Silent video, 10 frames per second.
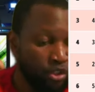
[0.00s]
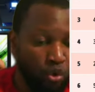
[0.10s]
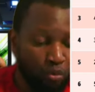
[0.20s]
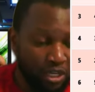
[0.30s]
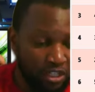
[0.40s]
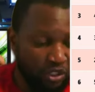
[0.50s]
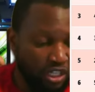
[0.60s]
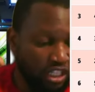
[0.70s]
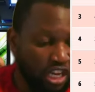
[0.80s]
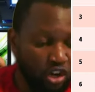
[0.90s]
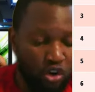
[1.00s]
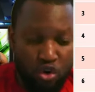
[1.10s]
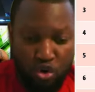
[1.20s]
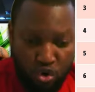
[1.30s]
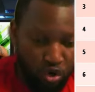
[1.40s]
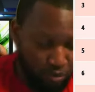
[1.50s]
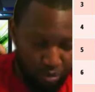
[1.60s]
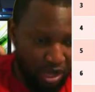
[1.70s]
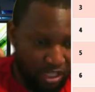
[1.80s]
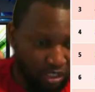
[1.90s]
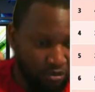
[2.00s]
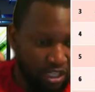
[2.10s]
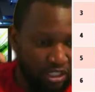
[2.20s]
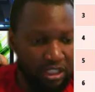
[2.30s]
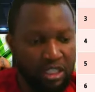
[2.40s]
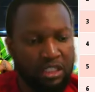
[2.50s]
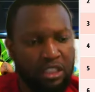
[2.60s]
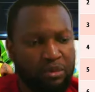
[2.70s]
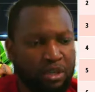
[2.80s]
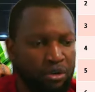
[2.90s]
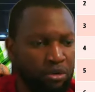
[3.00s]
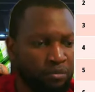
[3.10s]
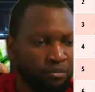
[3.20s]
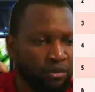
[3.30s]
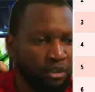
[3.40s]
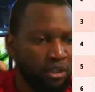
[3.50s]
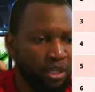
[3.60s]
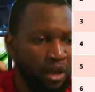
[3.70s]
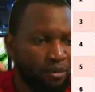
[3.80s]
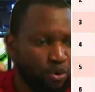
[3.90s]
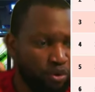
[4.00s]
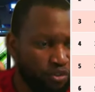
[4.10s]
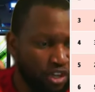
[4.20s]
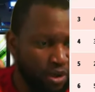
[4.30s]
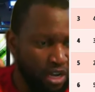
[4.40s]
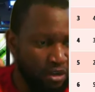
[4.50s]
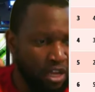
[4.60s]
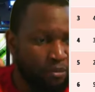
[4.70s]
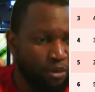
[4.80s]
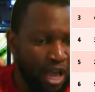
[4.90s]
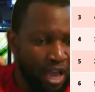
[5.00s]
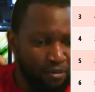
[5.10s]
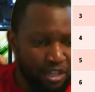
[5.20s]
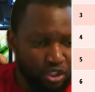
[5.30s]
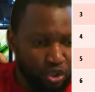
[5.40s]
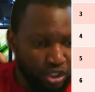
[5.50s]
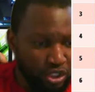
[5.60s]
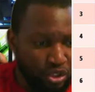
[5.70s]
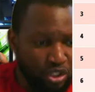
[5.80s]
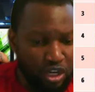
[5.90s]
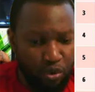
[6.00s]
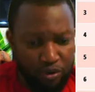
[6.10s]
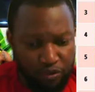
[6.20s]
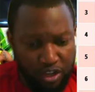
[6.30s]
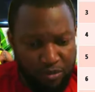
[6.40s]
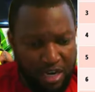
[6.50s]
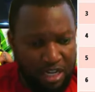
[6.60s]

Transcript: Don't believe so you can come run past him, Letsile Tebogo. I mean, no, Fabian, I'm interested to hear what Fabian